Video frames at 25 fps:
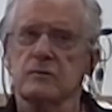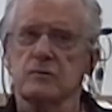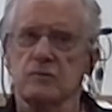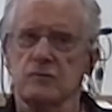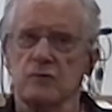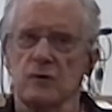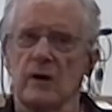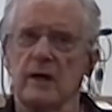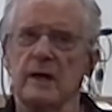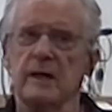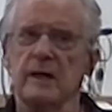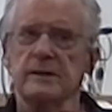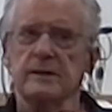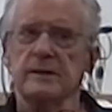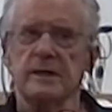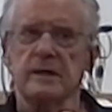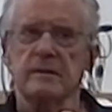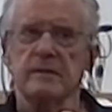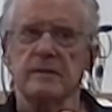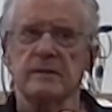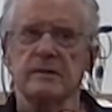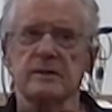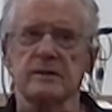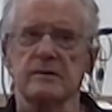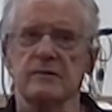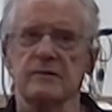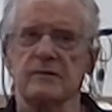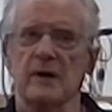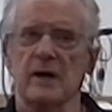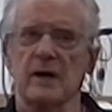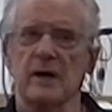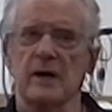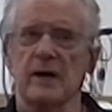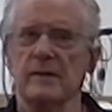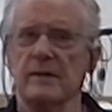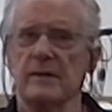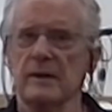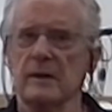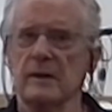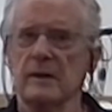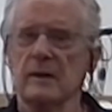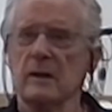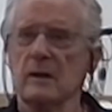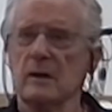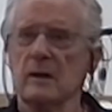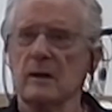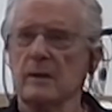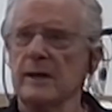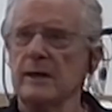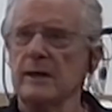try and demystify the
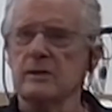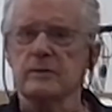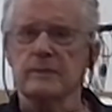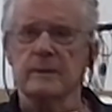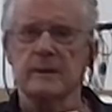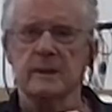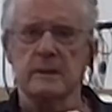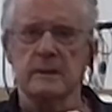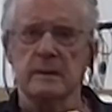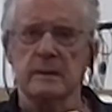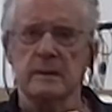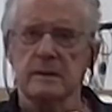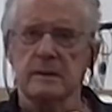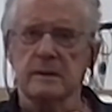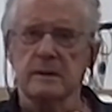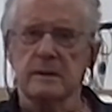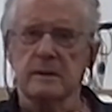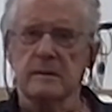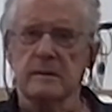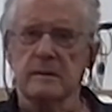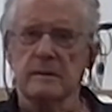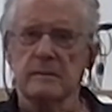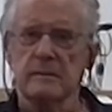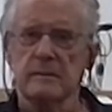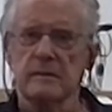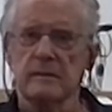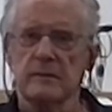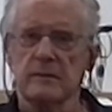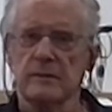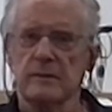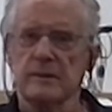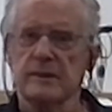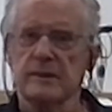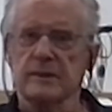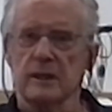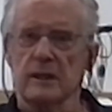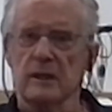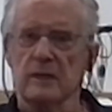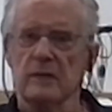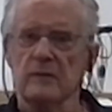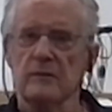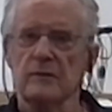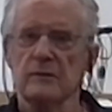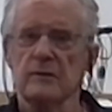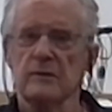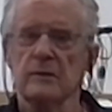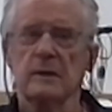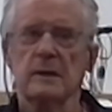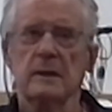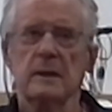arrangement for
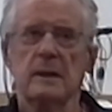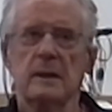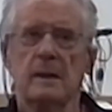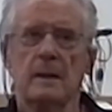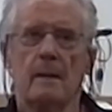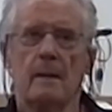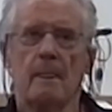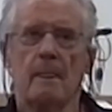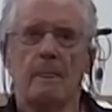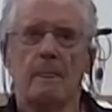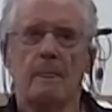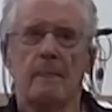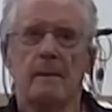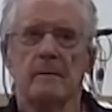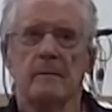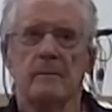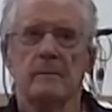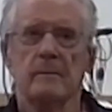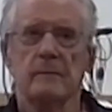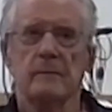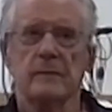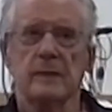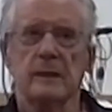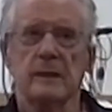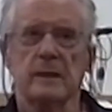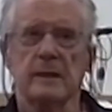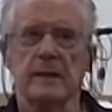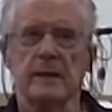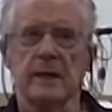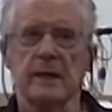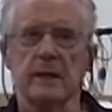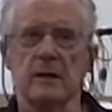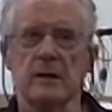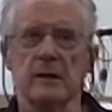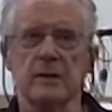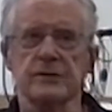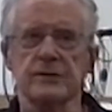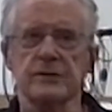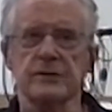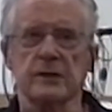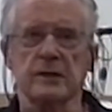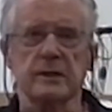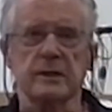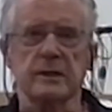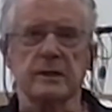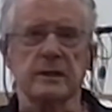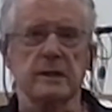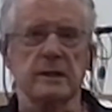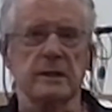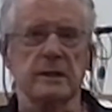myself. And that all
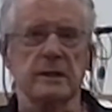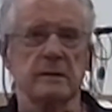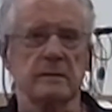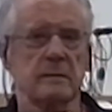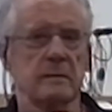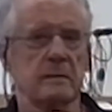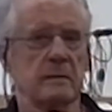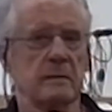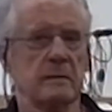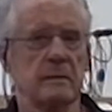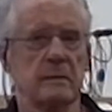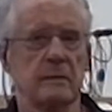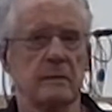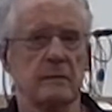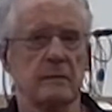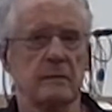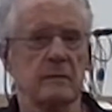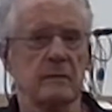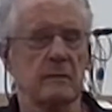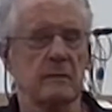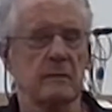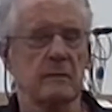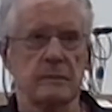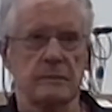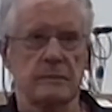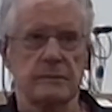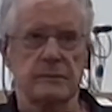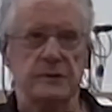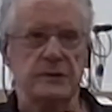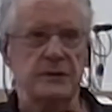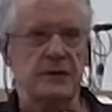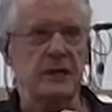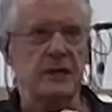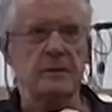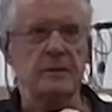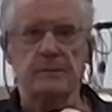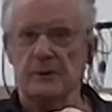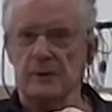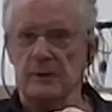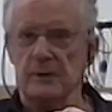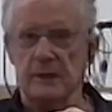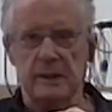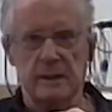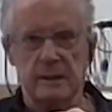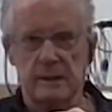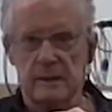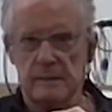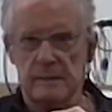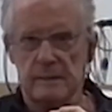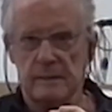sunk in deeply.